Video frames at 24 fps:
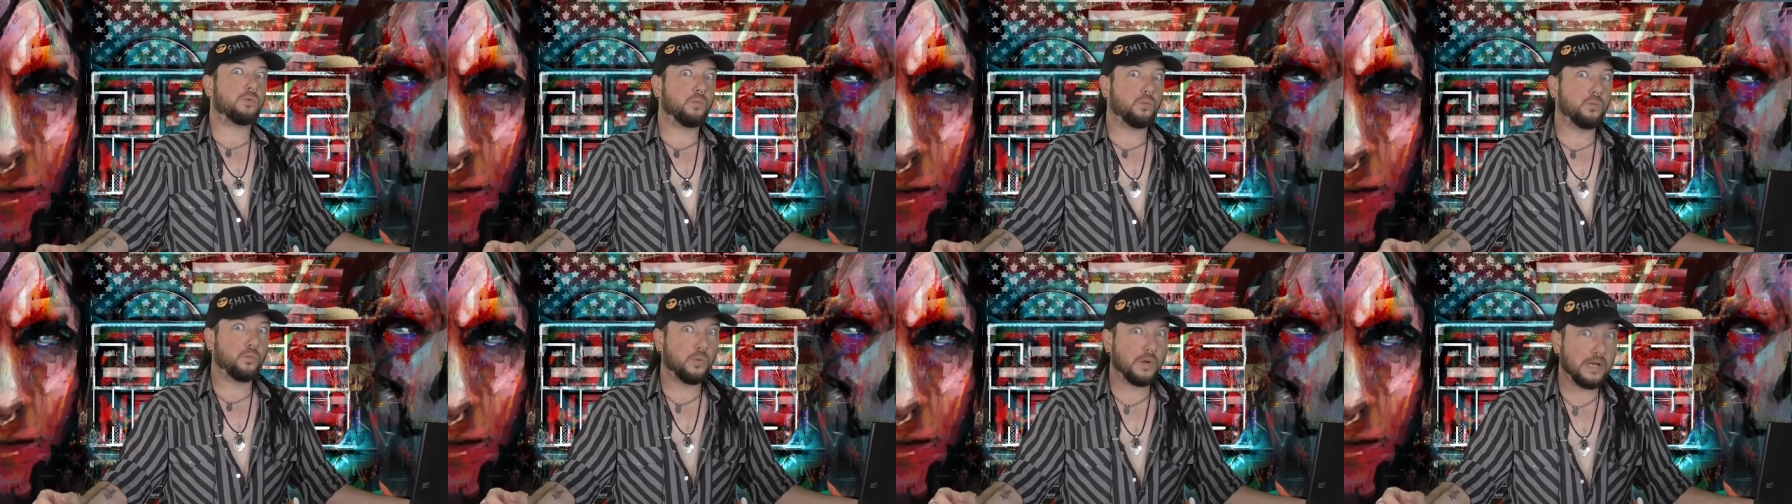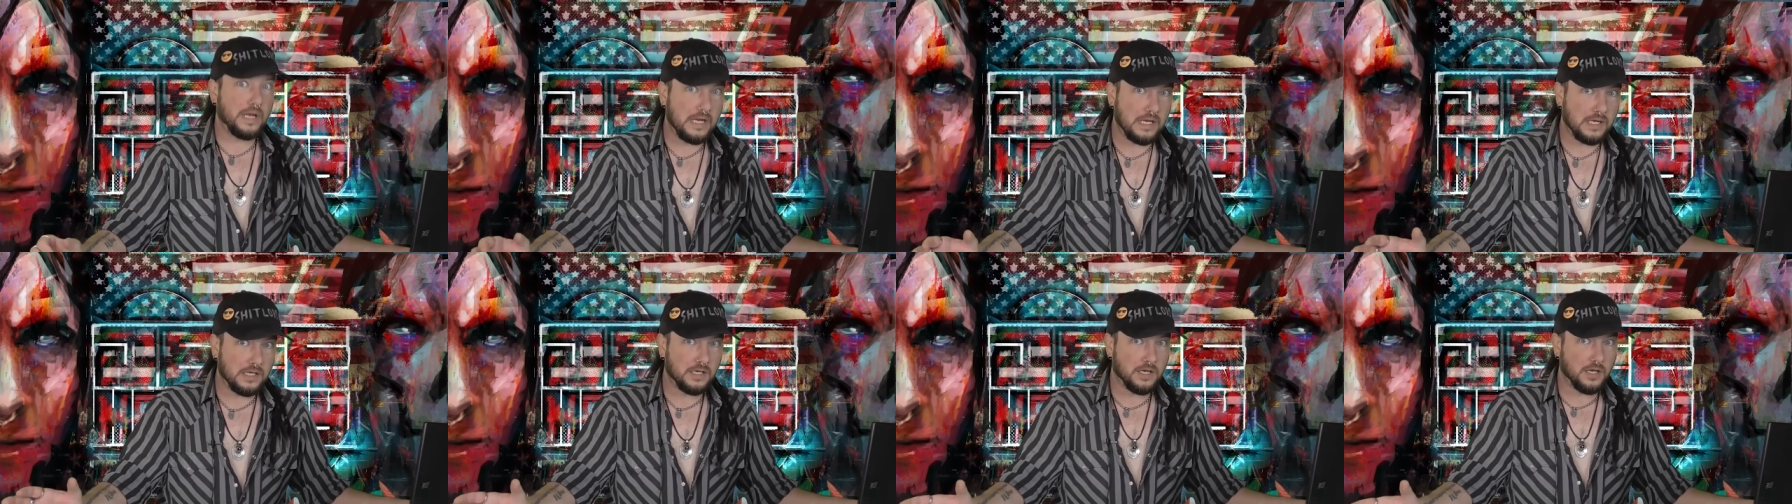
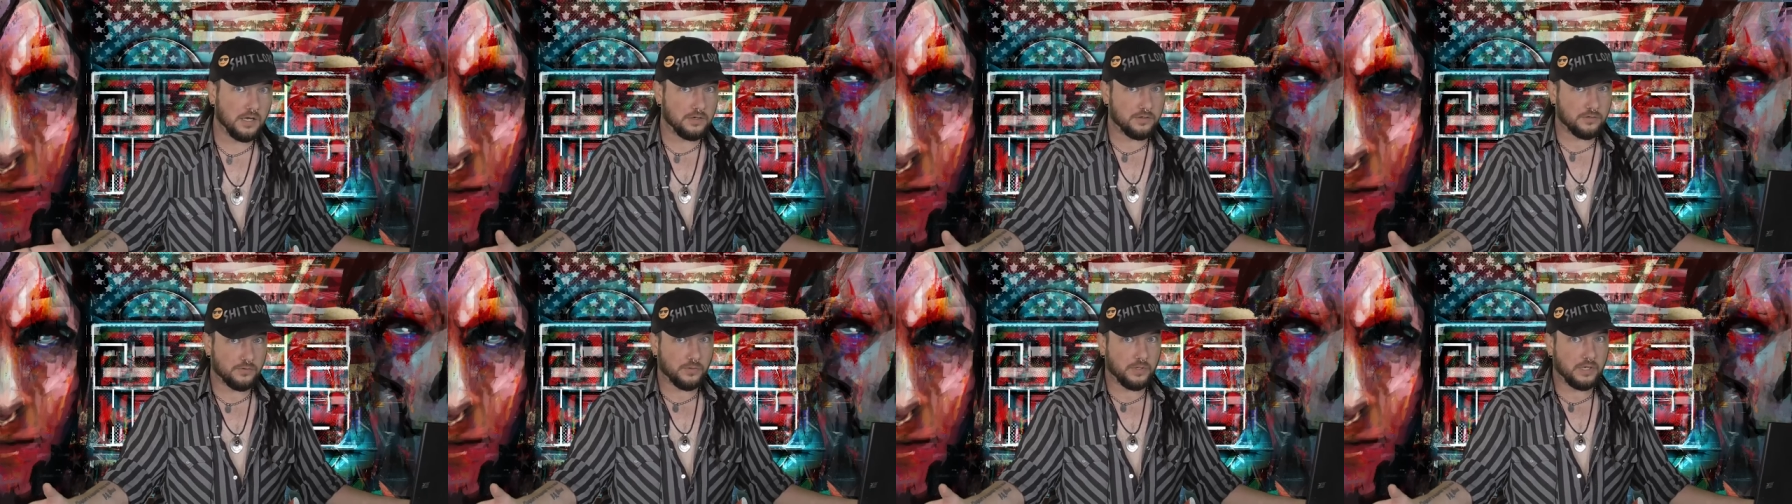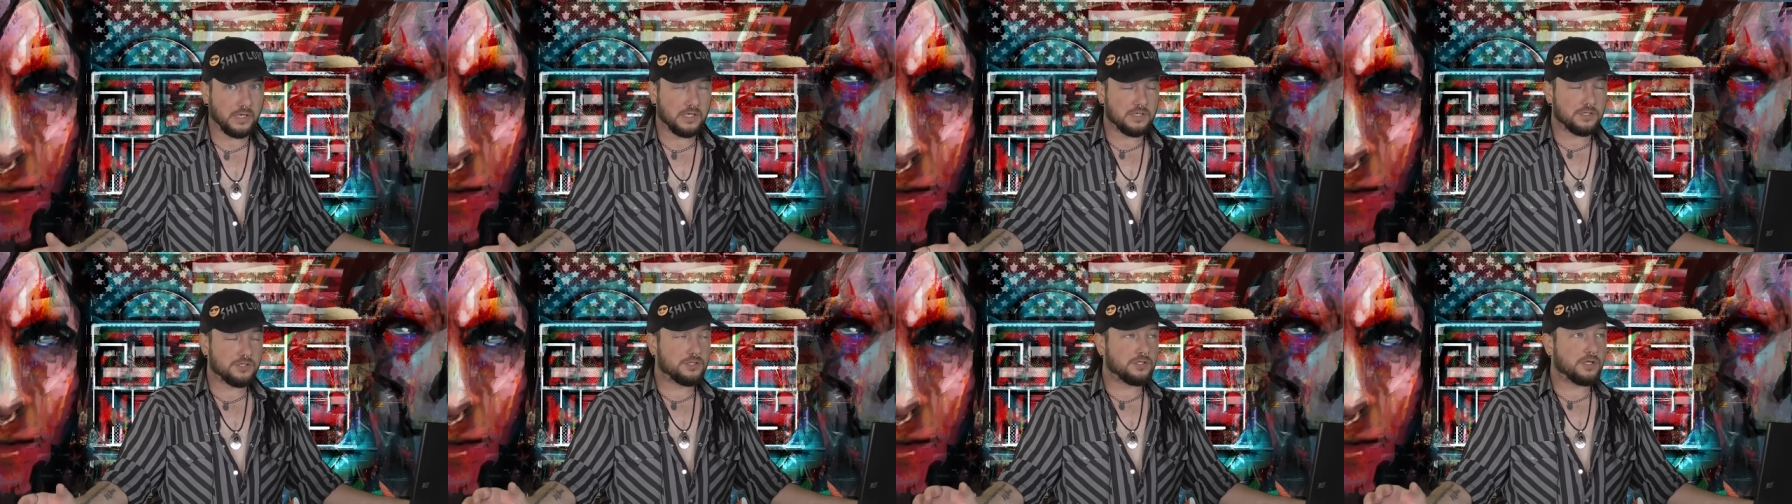
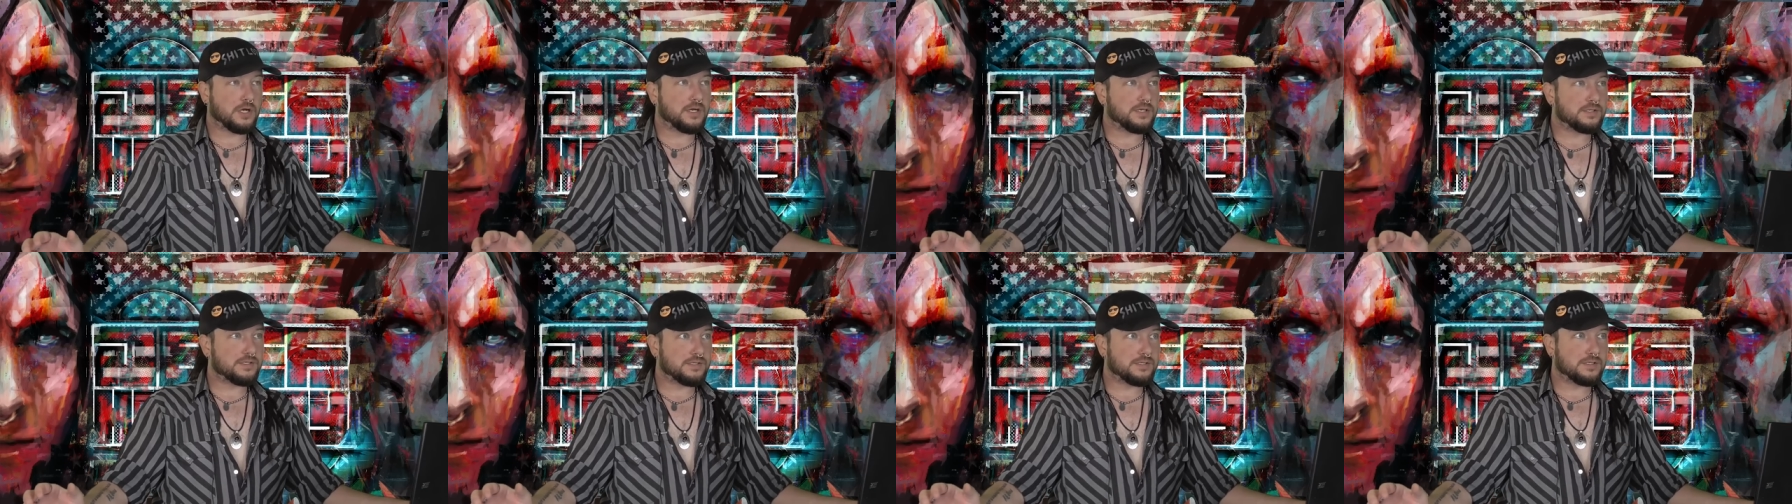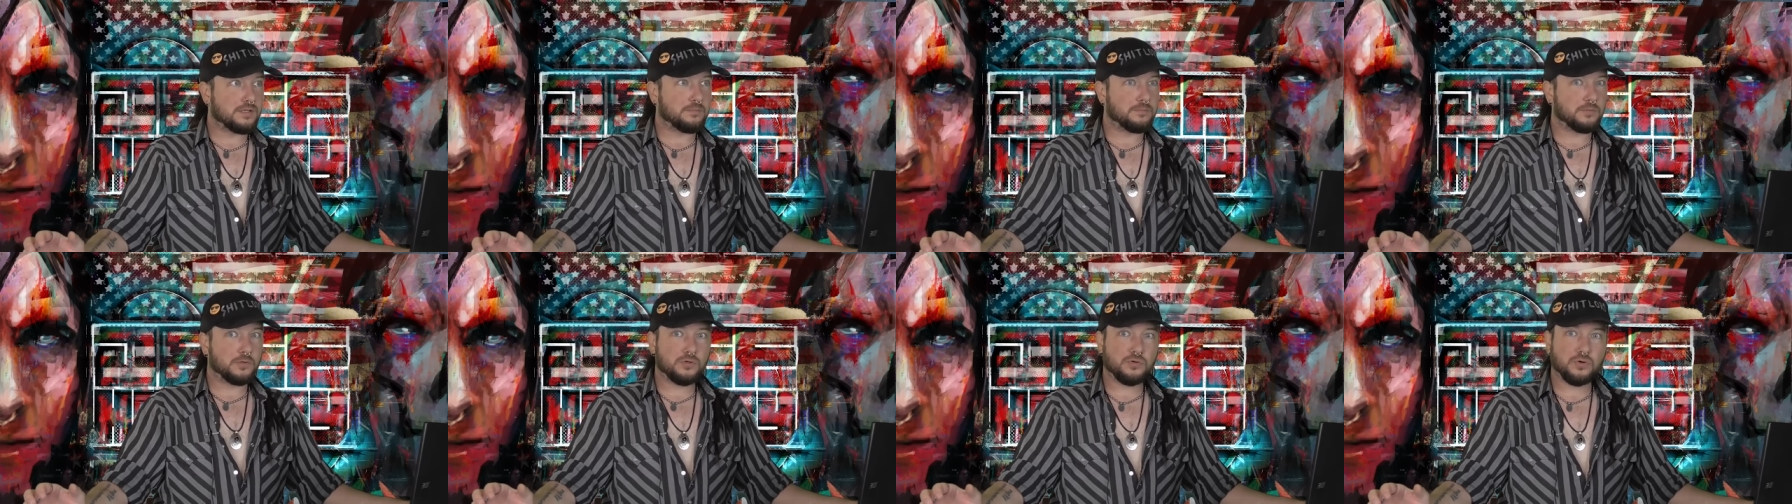nuttery just
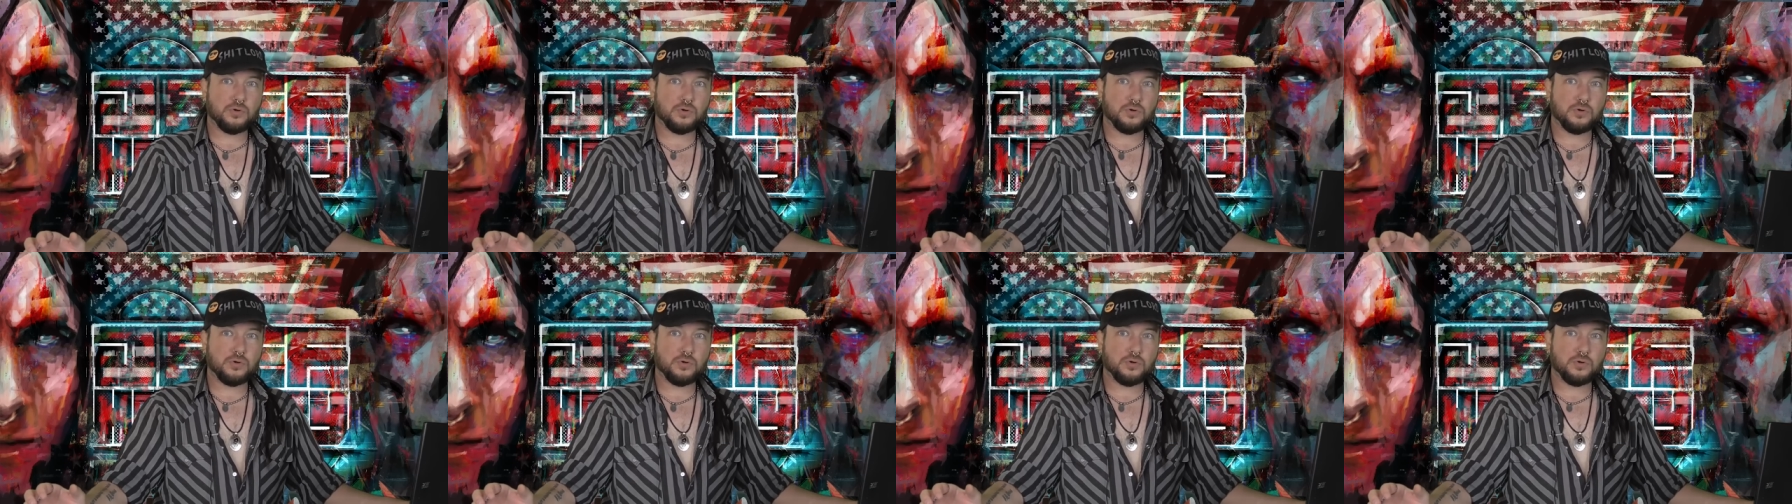some